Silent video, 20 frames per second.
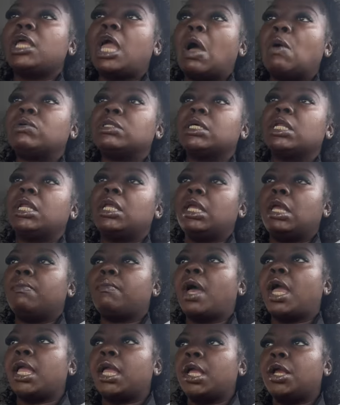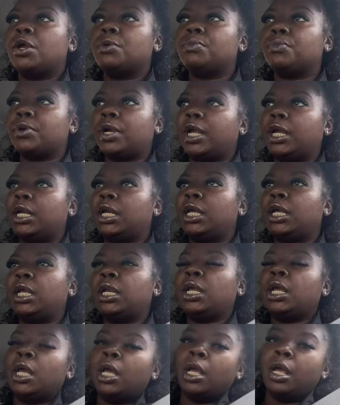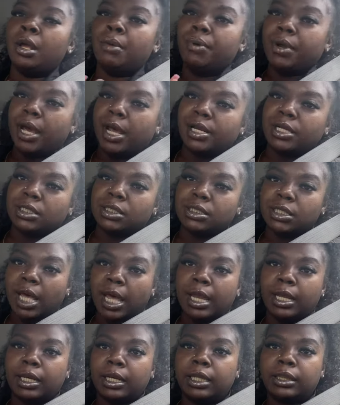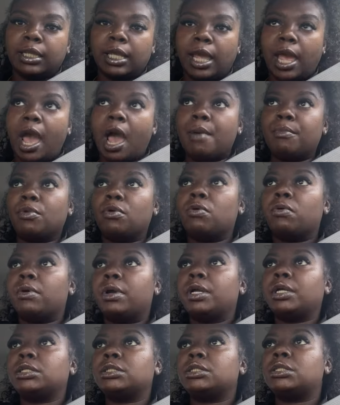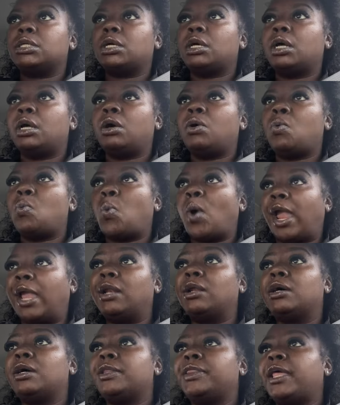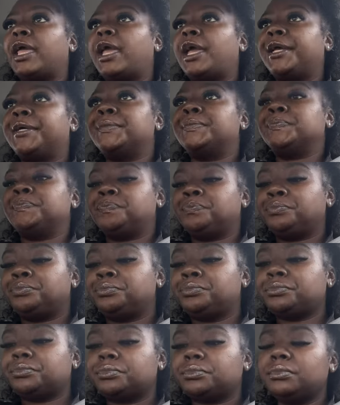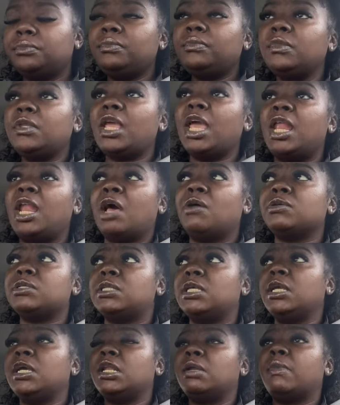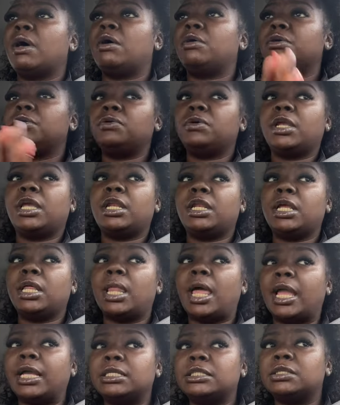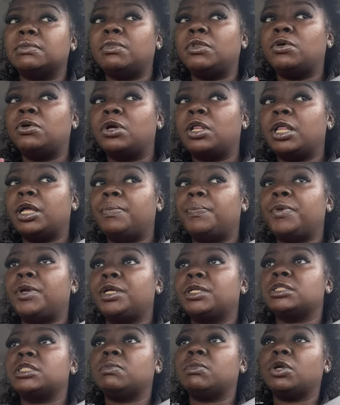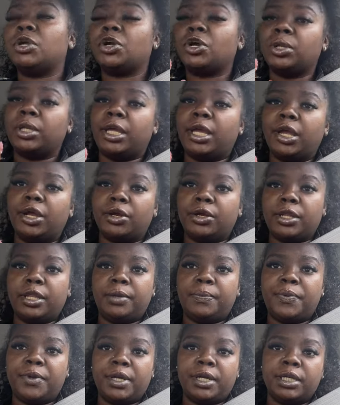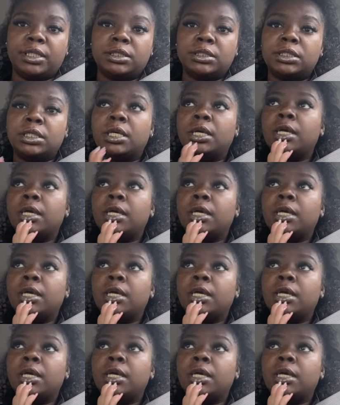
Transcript: I was gonna get my hair braided, but I decided that I'm going to wait on that and I was thinking about getting like some little clip-ins, some curly hair clip-ins